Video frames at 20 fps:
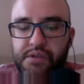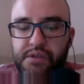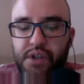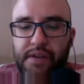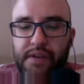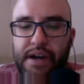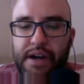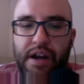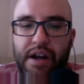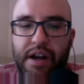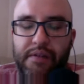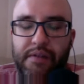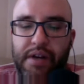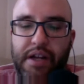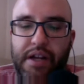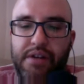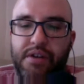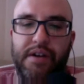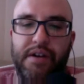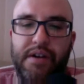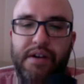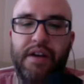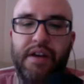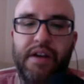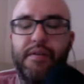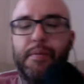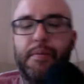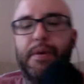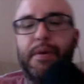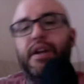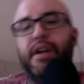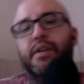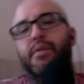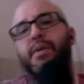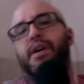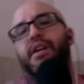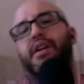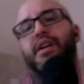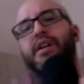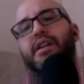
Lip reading: drove out everybody who wanted